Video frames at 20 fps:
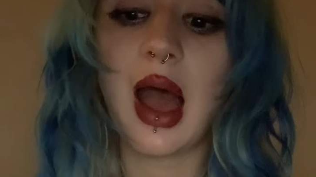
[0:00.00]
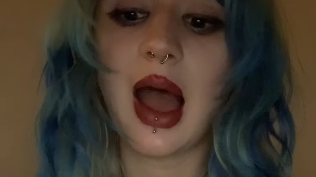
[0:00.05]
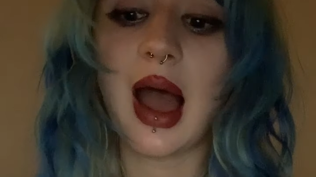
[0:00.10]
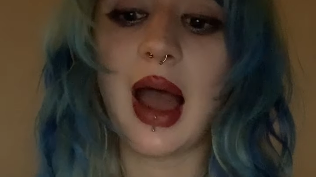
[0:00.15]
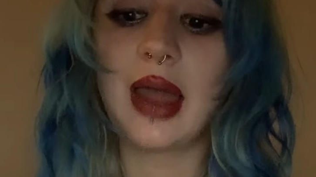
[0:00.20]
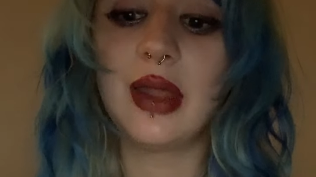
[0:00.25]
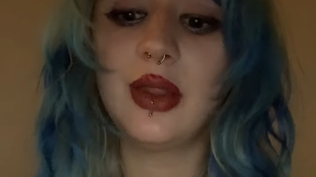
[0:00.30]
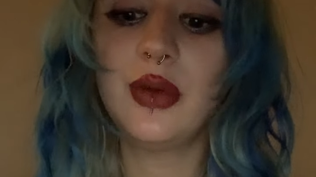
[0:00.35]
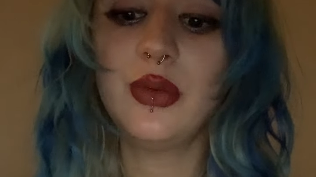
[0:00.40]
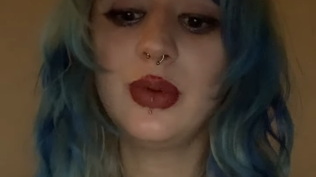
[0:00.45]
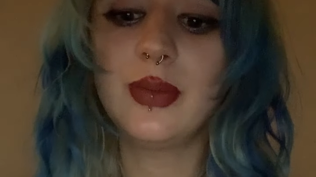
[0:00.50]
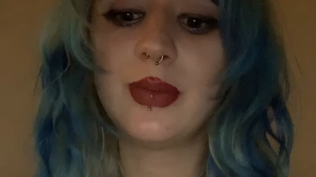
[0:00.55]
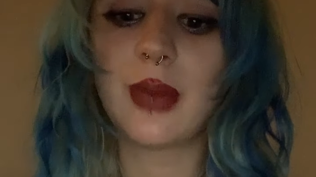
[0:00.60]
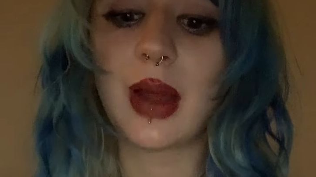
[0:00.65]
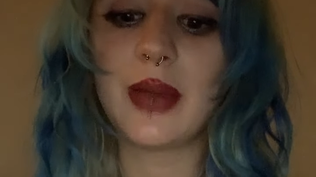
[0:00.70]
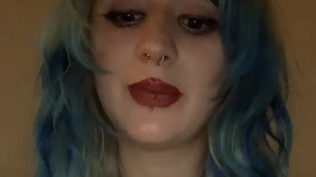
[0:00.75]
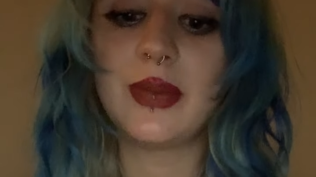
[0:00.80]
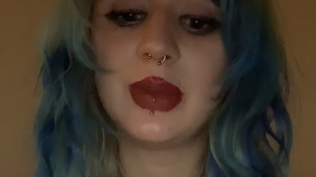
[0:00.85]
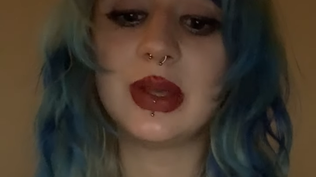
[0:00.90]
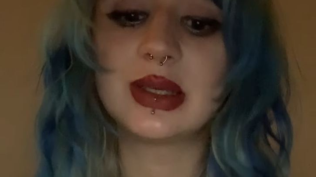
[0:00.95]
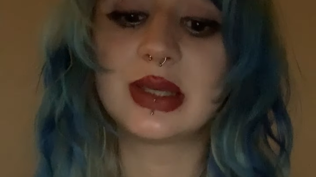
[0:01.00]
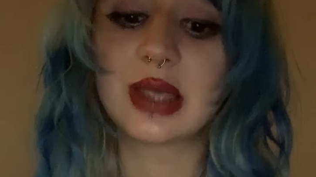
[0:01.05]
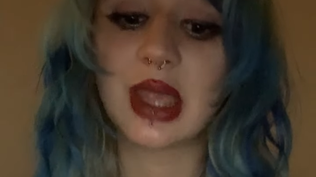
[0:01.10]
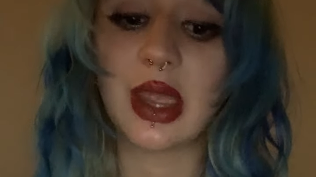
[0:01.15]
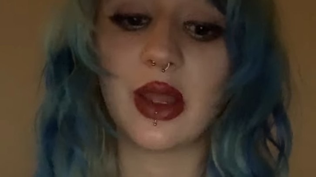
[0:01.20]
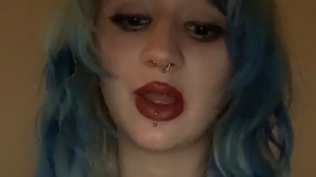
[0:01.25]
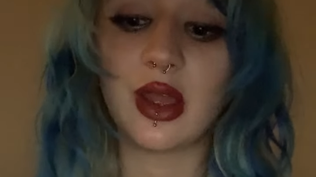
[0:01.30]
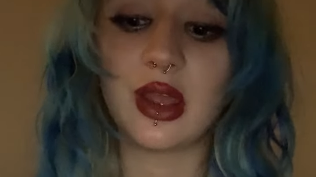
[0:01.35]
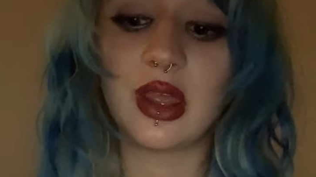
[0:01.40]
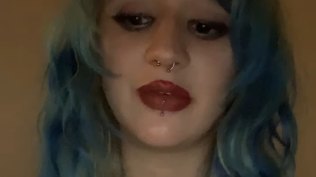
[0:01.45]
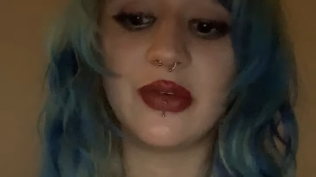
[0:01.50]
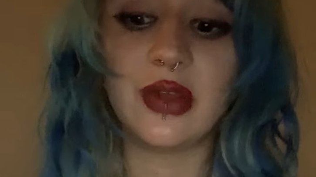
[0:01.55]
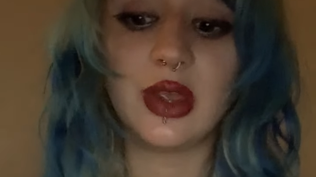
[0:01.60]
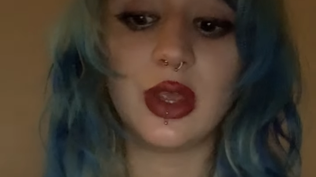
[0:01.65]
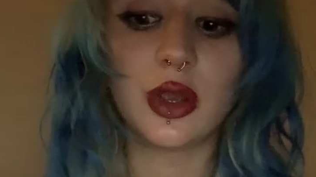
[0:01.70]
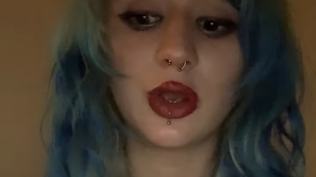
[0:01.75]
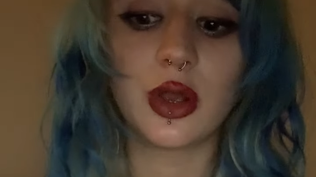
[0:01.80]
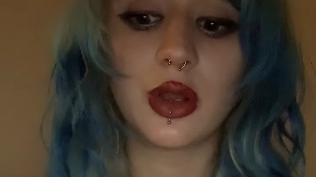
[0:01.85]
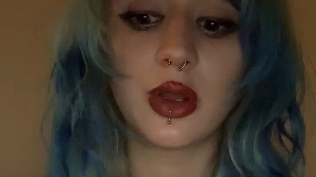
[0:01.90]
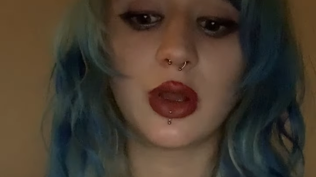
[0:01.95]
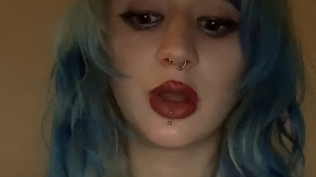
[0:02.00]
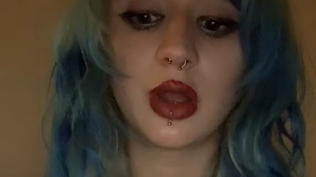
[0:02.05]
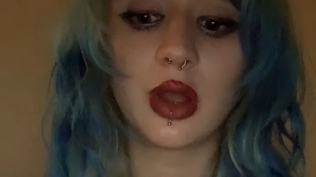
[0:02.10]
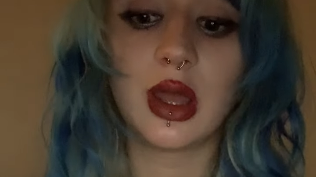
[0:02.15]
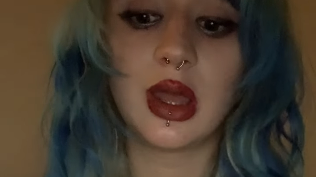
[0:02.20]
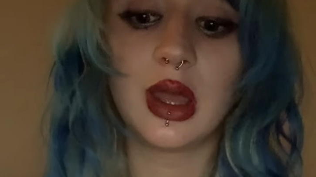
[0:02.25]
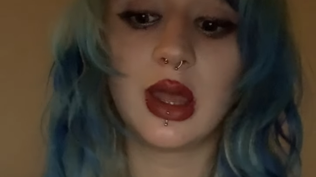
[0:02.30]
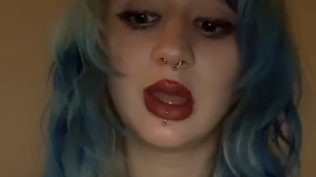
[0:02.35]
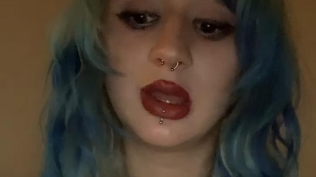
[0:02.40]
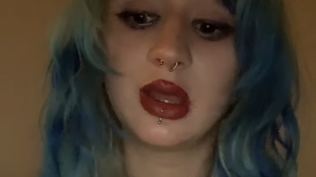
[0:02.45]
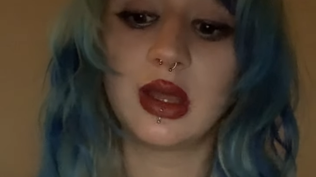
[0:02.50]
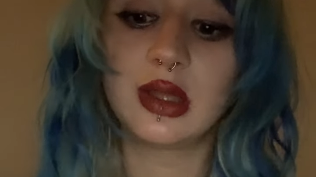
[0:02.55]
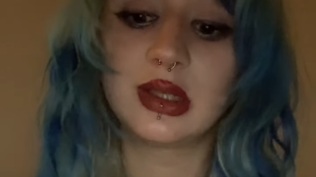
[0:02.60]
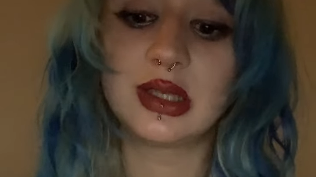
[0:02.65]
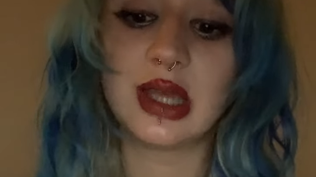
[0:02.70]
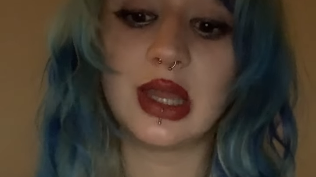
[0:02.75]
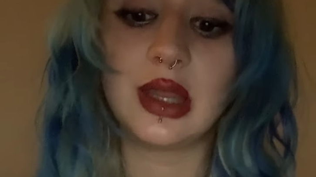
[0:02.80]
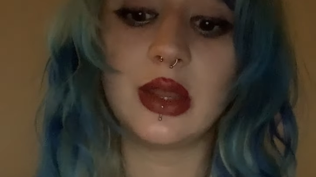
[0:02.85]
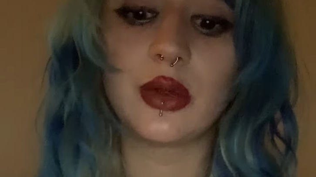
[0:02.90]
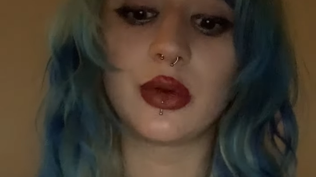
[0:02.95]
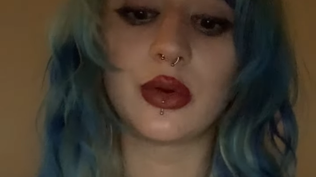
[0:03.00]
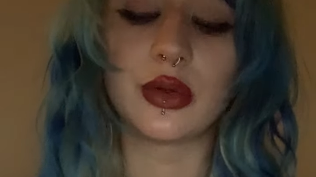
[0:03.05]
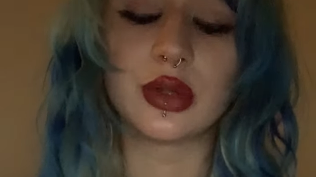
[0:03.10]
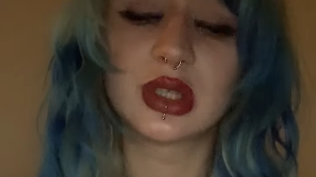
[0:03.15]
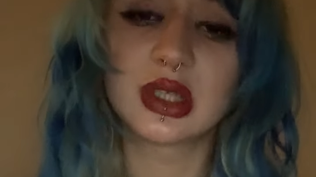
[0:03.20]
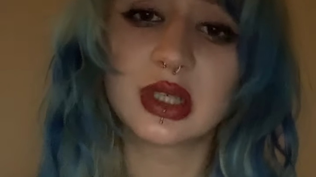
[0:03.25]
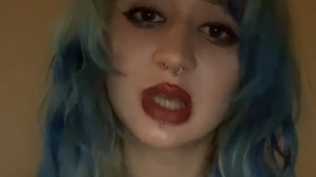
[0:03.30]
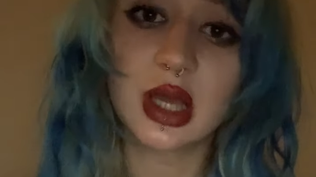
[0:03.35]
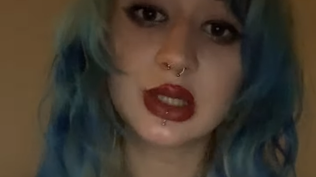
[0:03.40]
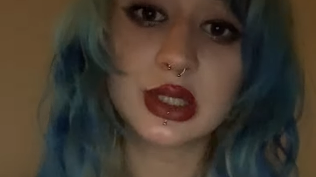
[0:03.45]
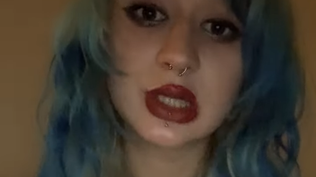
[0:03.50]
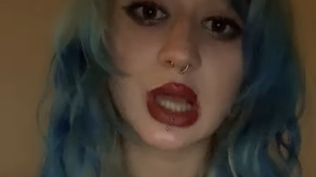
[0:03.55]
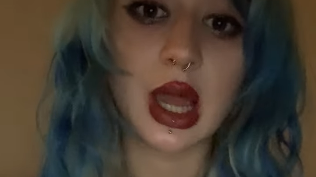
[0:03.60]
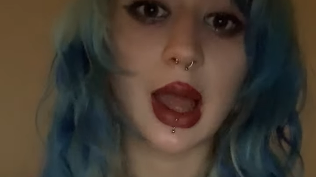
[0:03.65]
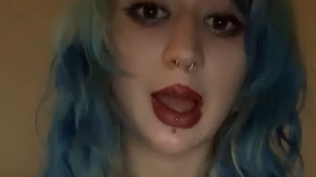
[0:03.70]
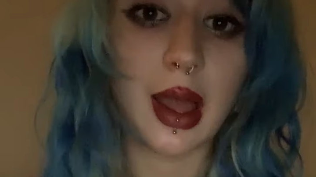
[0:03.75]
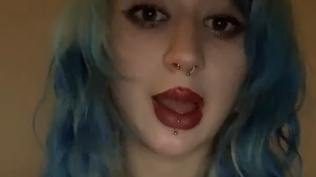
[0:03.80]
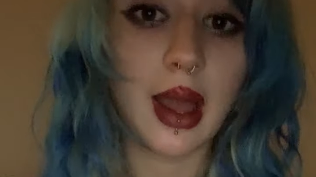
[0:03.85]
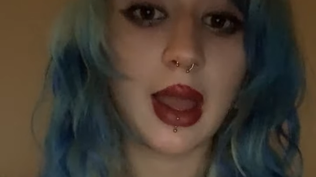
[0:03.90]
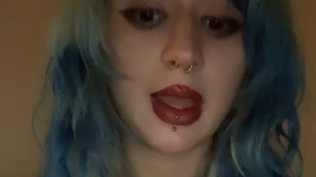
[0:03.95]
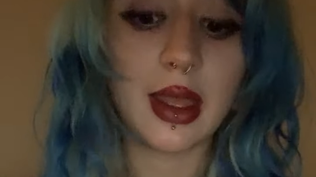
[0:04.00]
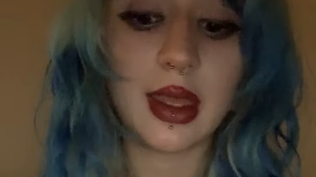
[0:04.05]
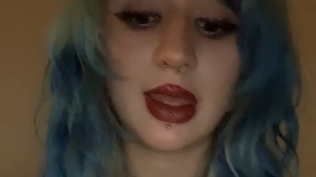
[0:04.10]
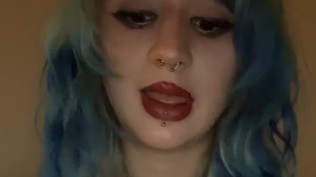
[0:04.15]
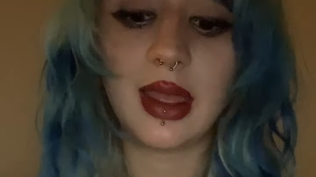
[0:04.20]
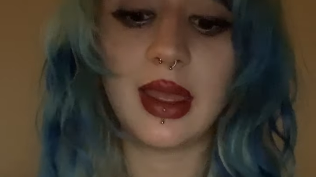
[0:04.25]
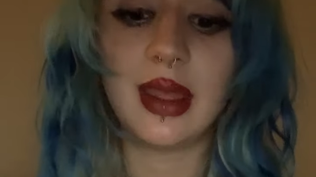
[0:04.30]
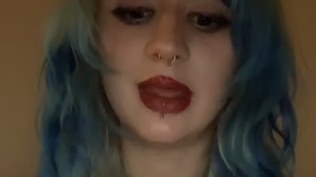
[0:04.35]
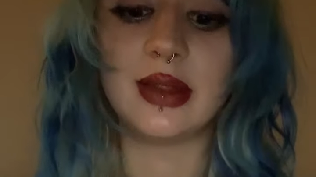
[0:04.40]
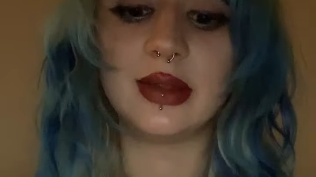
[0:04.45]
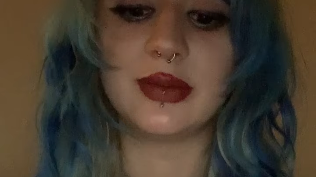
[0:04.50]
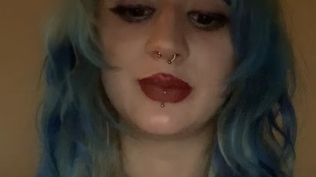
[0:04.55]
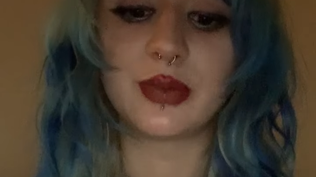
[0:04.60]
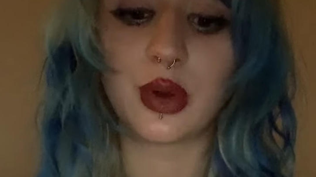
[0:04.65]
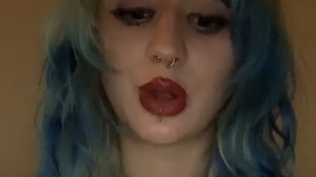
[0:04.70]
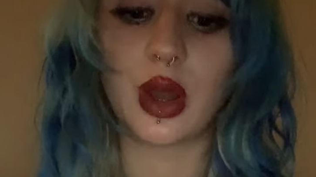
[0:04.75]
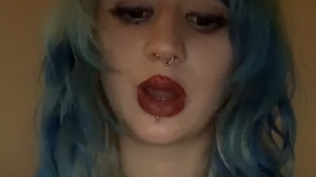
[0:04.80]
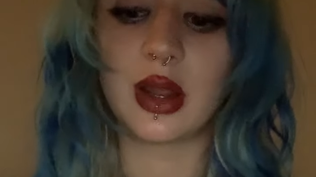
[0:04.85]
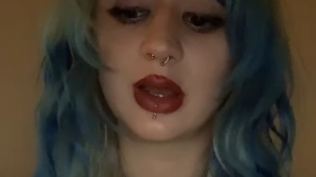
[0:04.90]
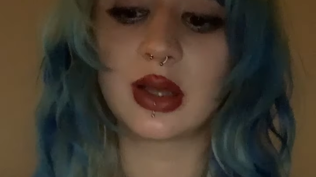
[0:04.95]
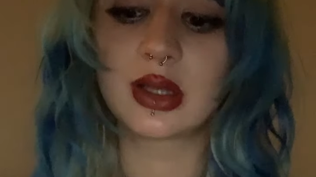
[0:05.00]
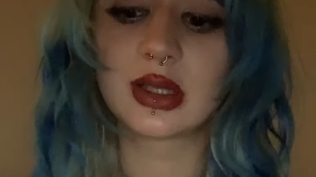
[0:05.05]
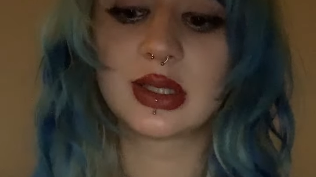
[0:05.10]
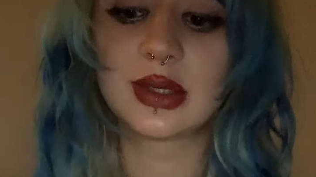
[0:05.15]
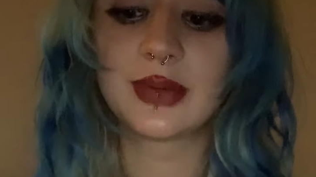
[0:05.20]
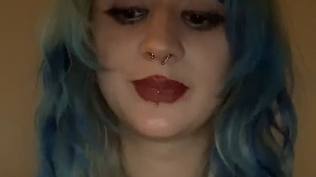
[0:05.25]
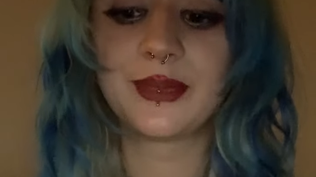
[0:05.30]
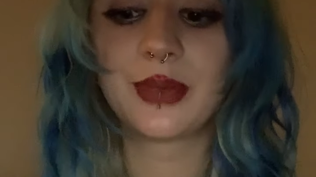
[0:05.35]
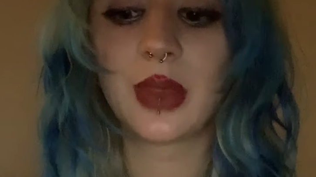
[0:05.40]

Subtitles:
I know it might be scary giving your 10-year-old such a high-end product,